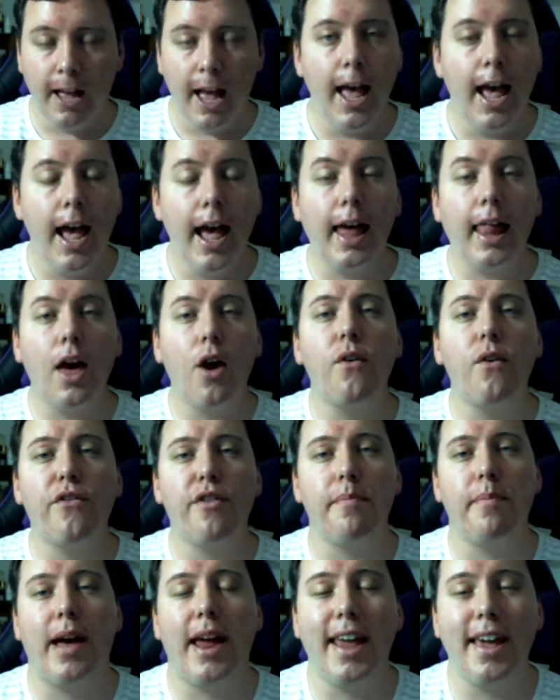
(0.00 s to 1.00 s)
Hello
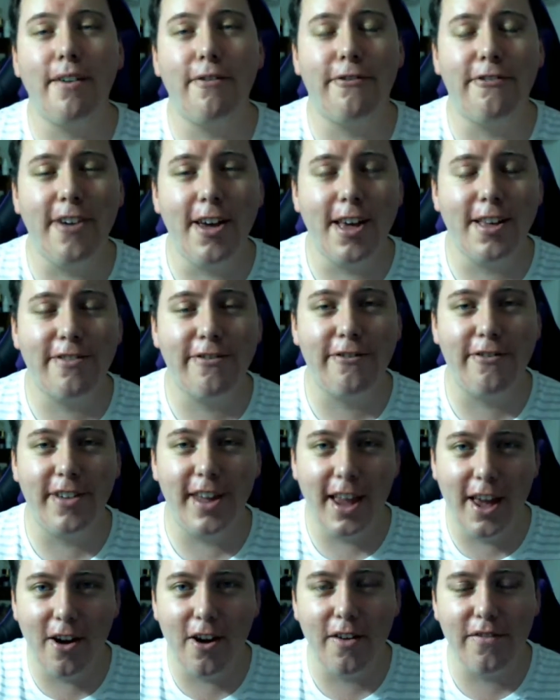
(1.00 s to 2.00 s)
everybody, first
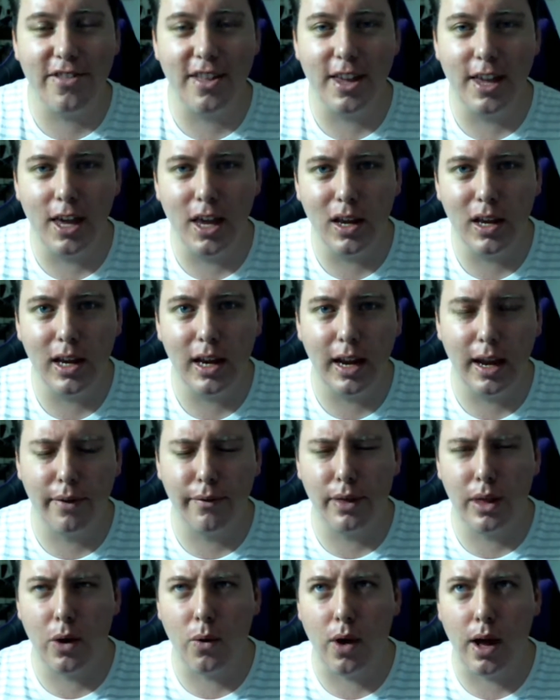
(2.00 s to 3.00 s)
video of the new year,
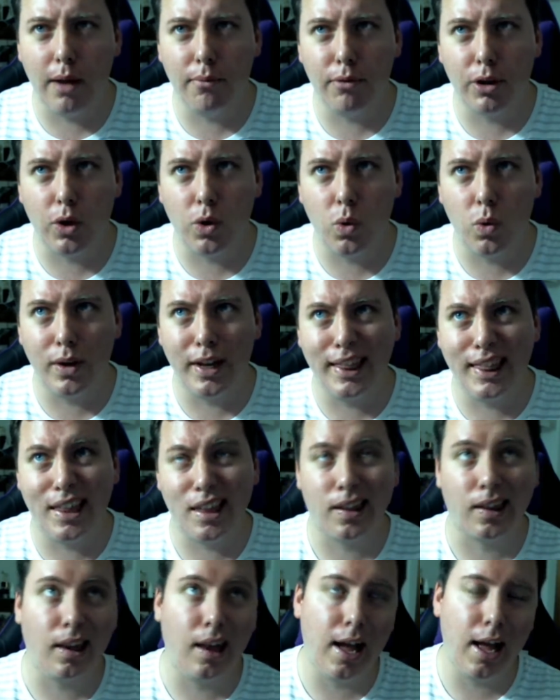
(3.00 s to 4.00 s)
even though I'm recording
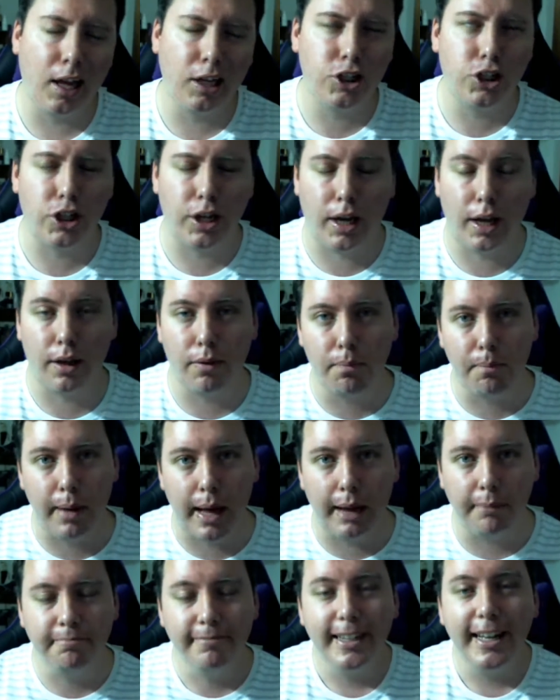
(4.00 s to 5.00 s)
this last year,
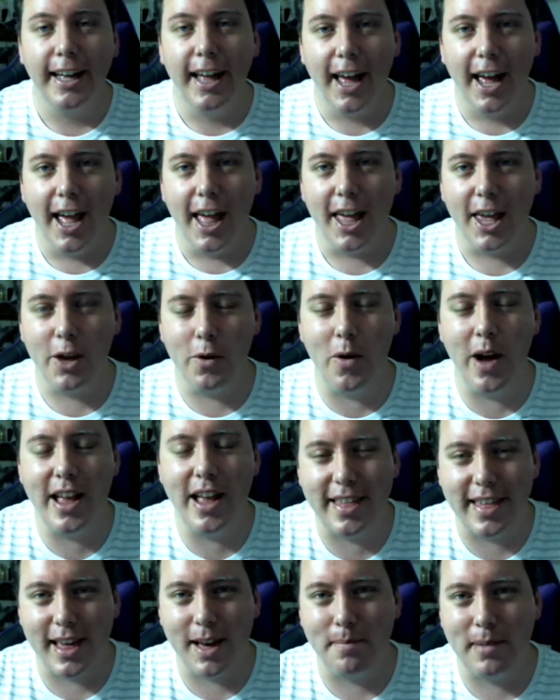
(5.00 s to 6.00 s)
but you win
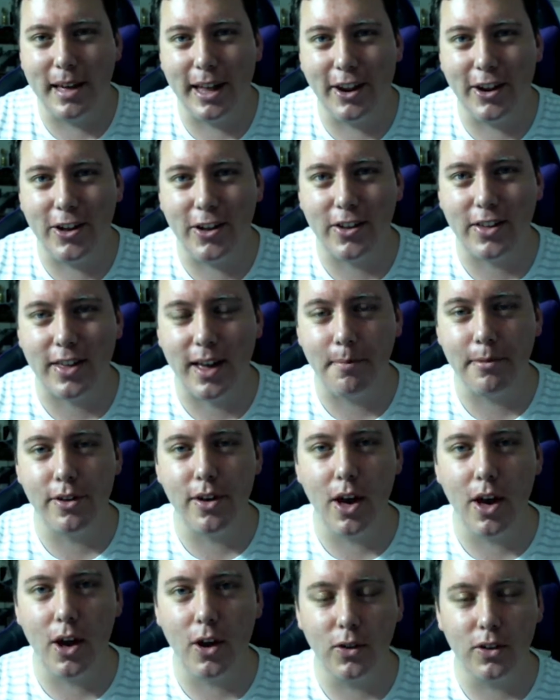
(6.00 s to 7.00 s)
some, you lose some.
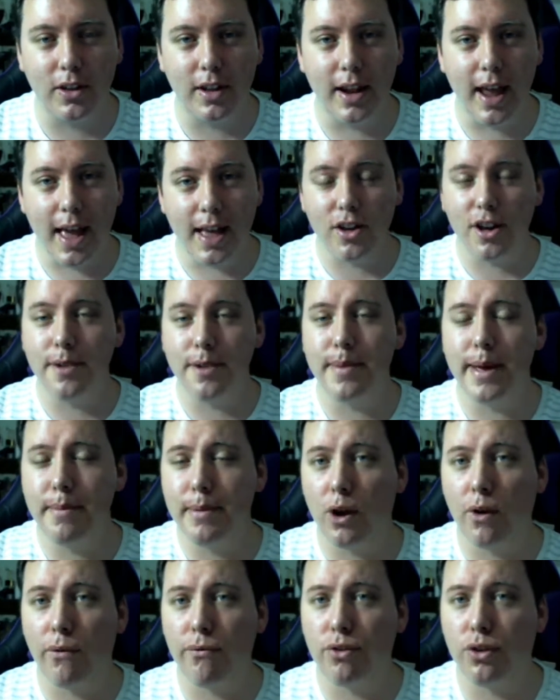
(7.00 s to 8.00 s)
So today's going to be a bit
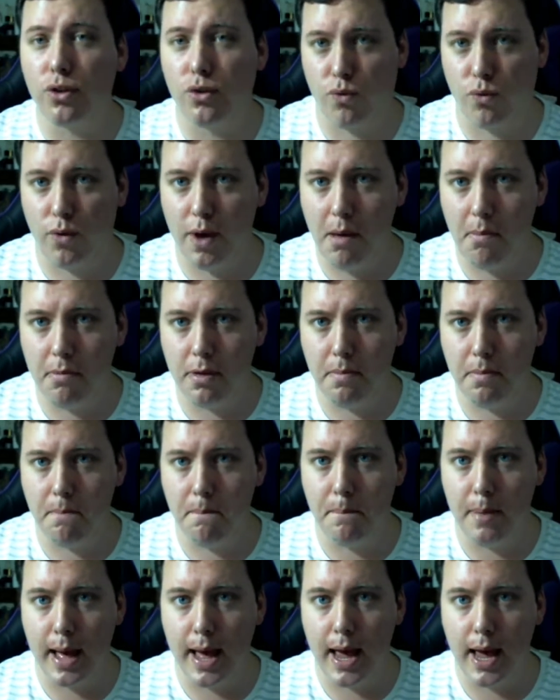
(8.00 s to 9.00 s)
off script,
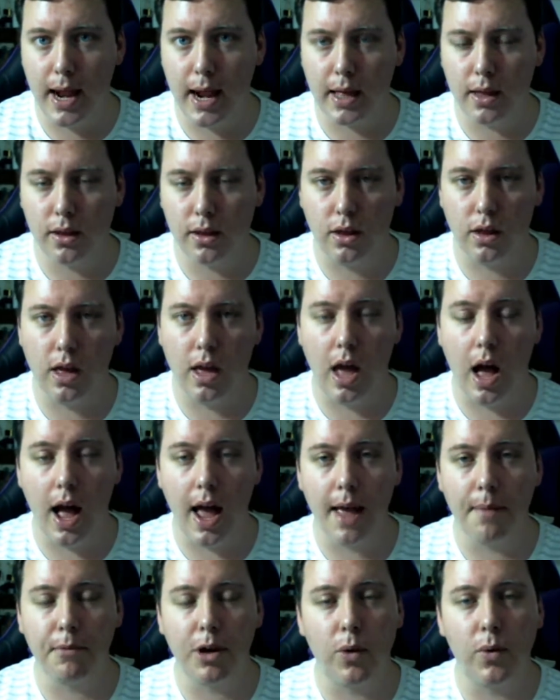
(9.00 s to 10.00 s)
but I
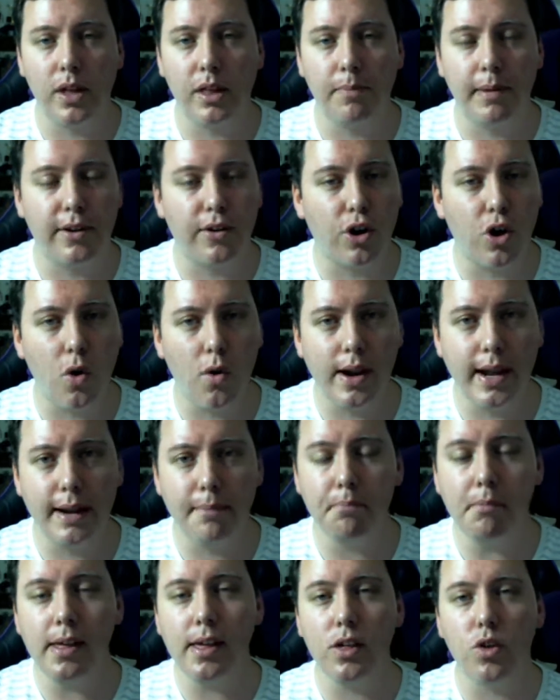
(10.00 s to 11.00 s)
am going to be recording
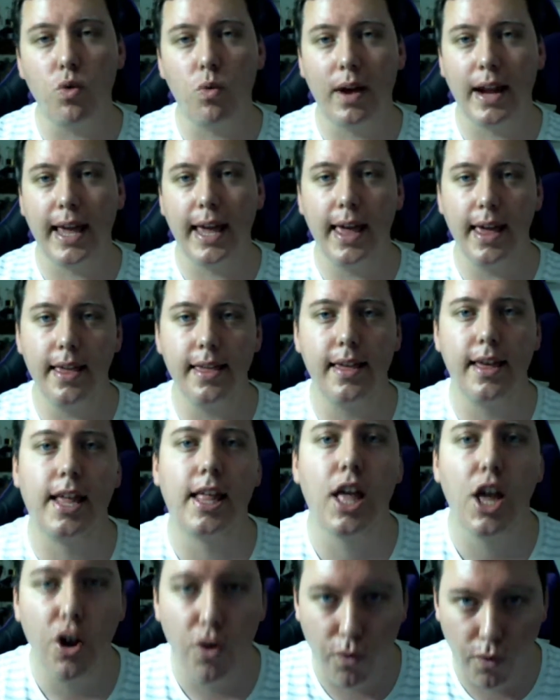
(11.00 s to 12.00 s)
my 2018
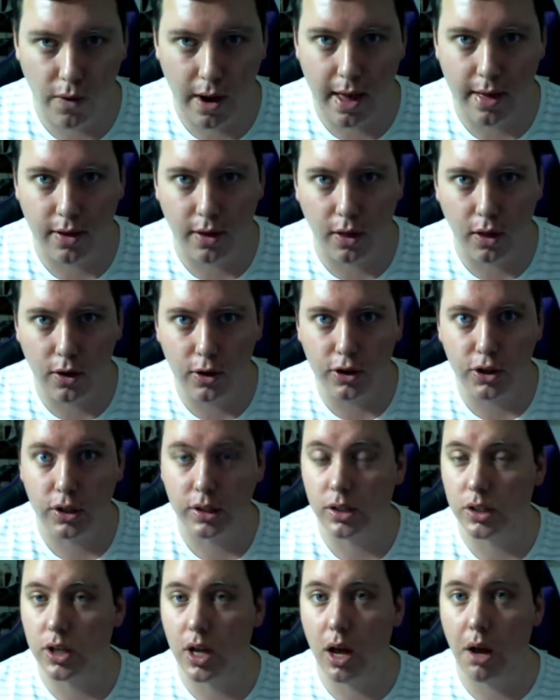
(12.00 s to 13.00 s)

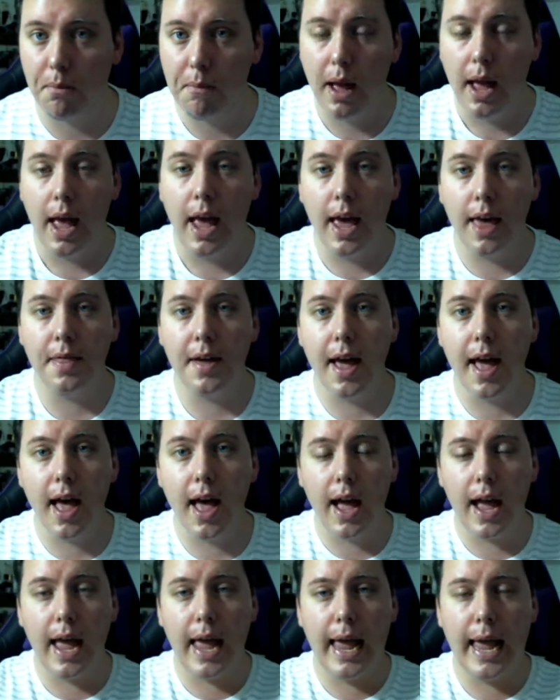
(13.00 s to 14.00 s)
resolution. So here they
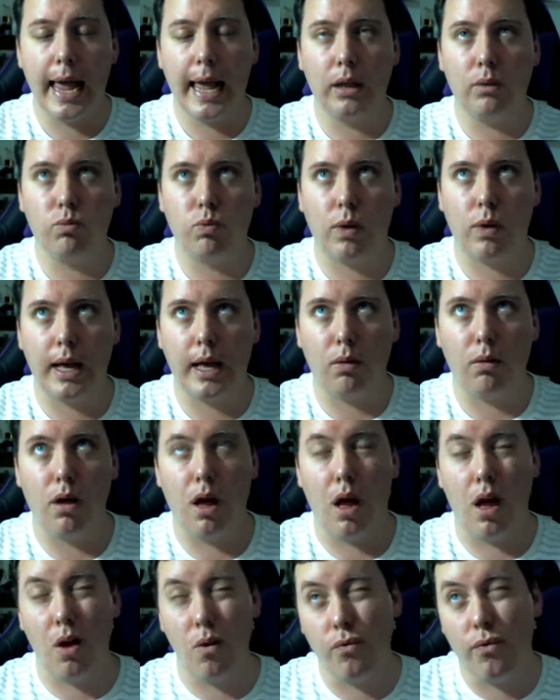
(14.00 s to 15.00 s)
are, and well,
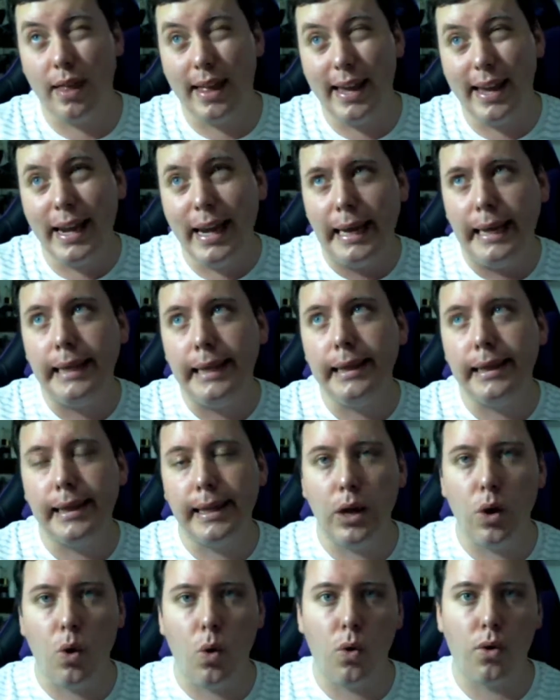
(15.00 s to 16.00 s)
hopefully the
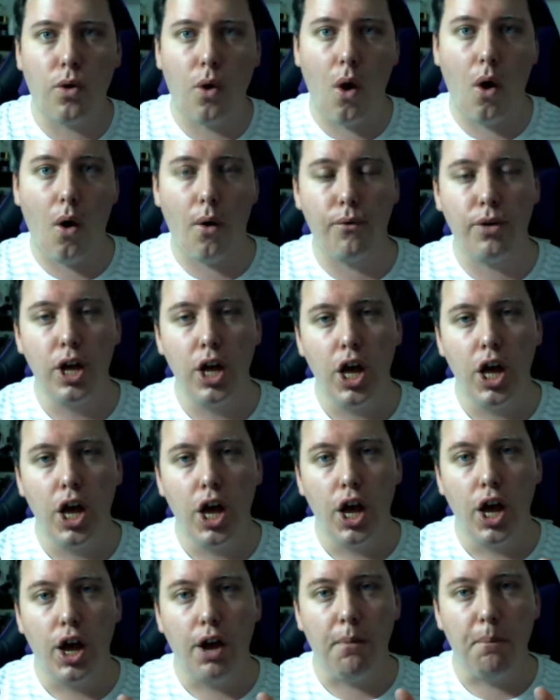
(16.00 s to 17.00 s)
order of
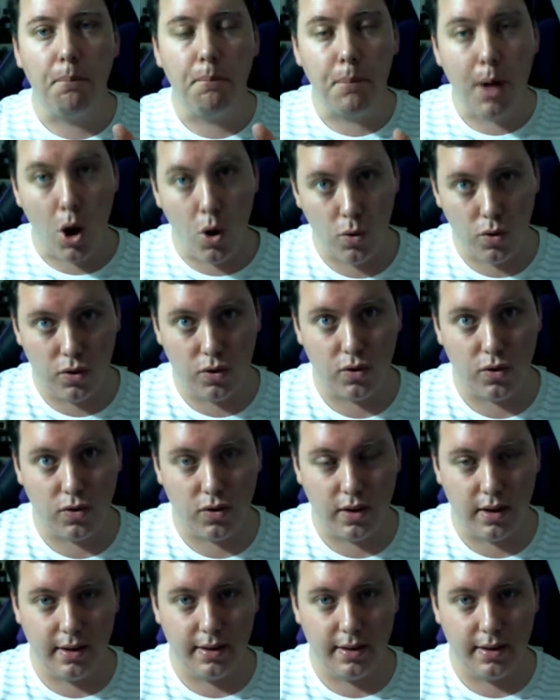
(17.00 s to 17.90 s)
most